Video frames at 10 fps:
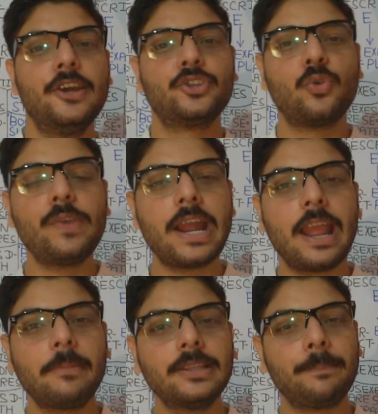So we are
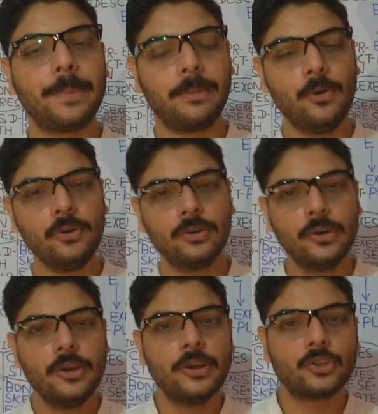having the pavo.
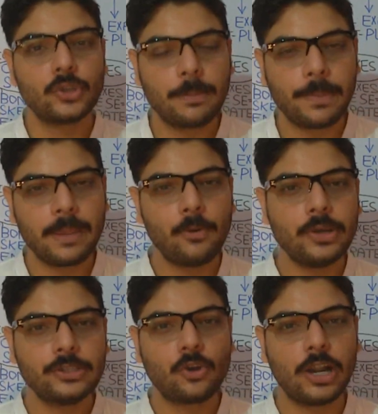So the pavo
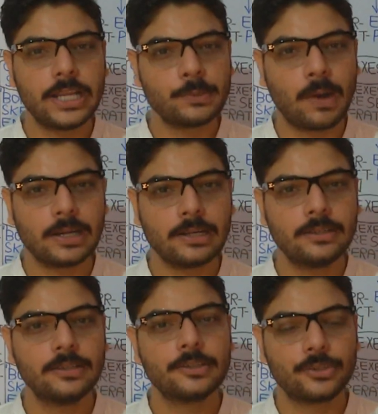is called as what?
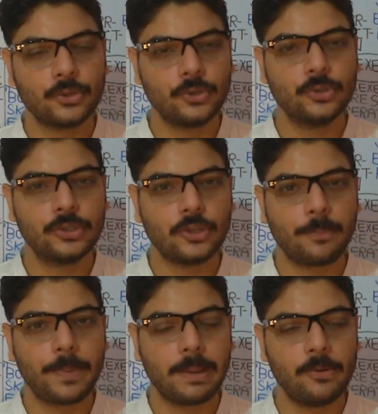So your
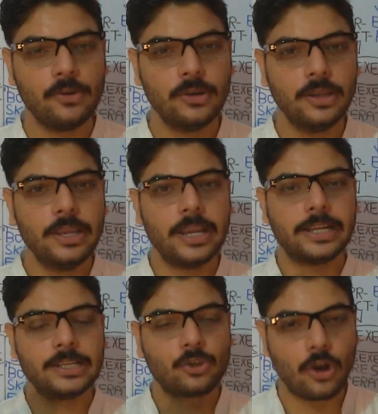pavo,
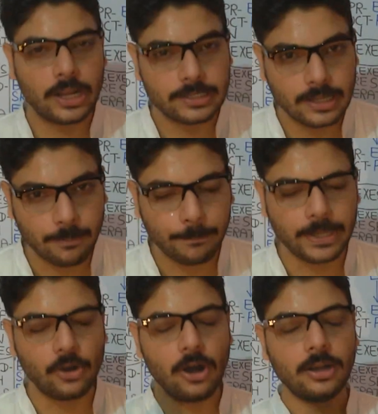it is called as the
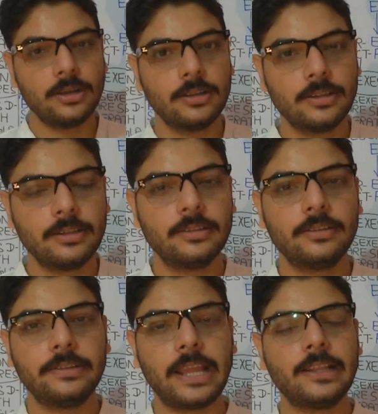peacock.
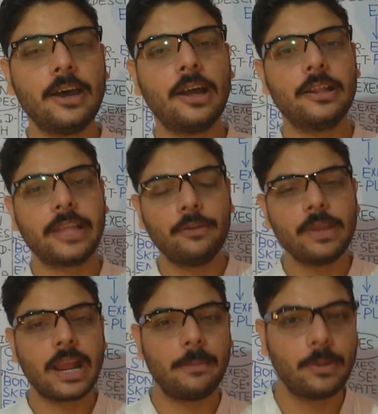Then we
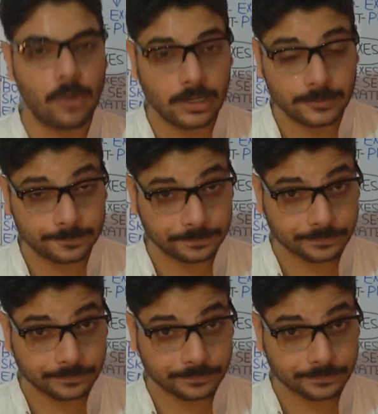are having what?